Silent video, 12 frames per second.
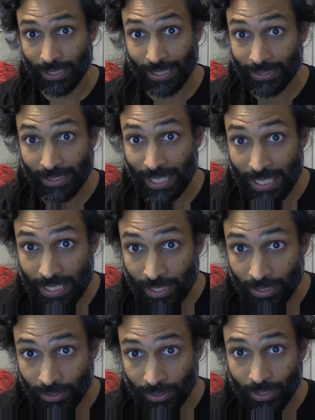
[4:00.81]
That's the
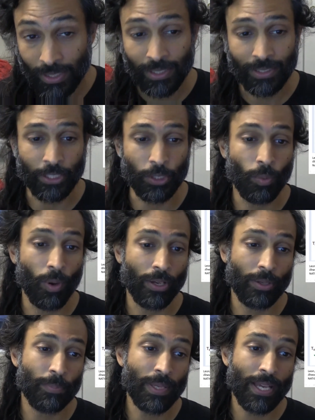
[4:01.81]
ideal that you want
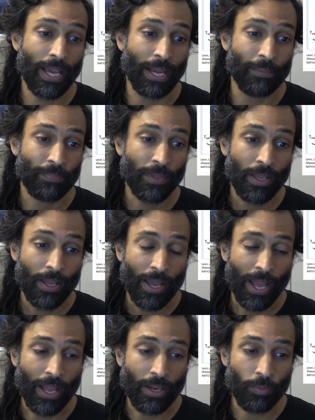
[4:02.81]
to be at.
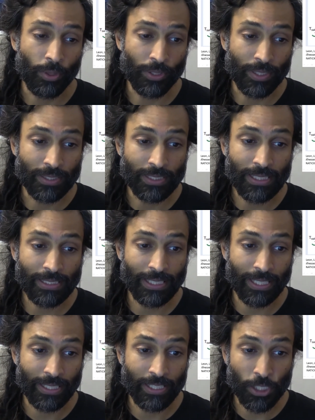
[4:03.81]
And what you can see is
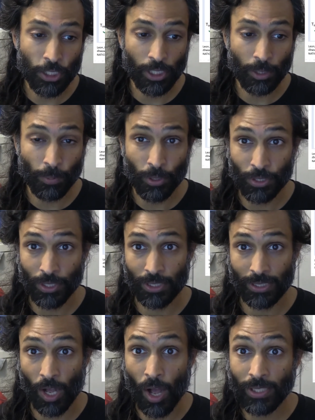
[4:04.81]
that initially the person
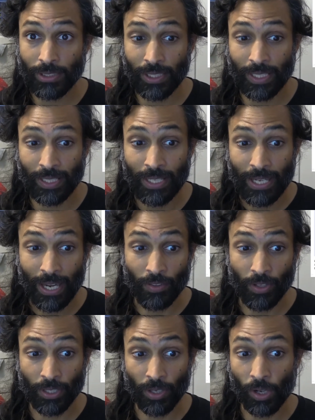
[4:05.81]
is oscillating, and
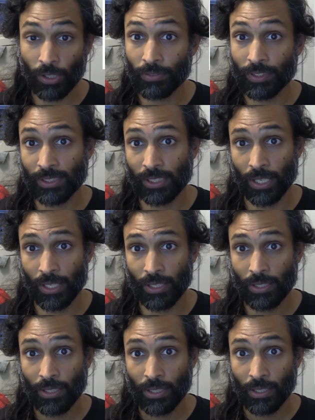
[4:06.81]
then all of a
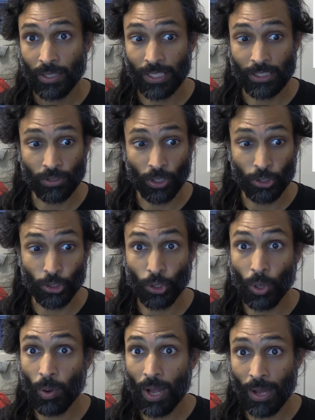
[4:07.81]
sudden it starts to
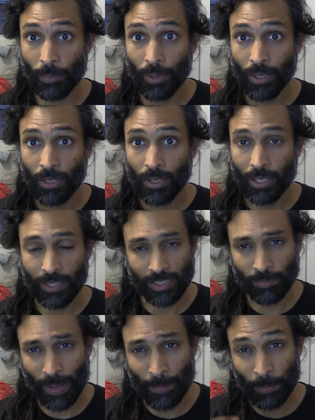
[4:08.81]
go up. And
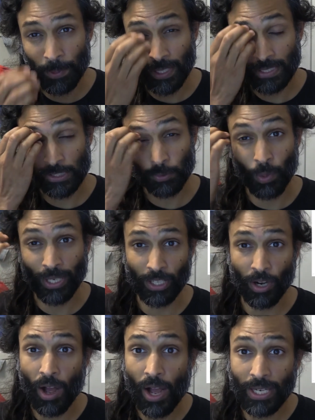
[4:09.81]
this might be because it's
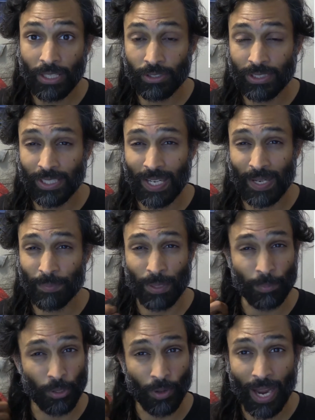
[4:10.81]
wicked hot outside,
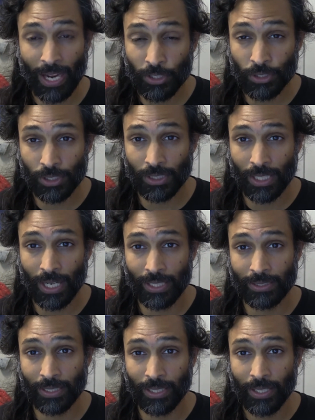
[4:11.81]
maybe you're
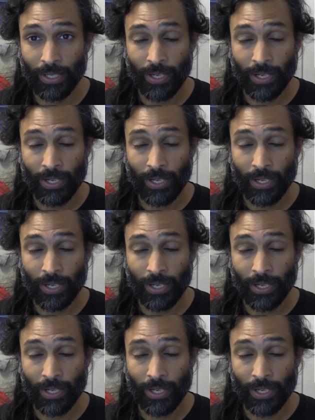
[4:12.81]
exercising,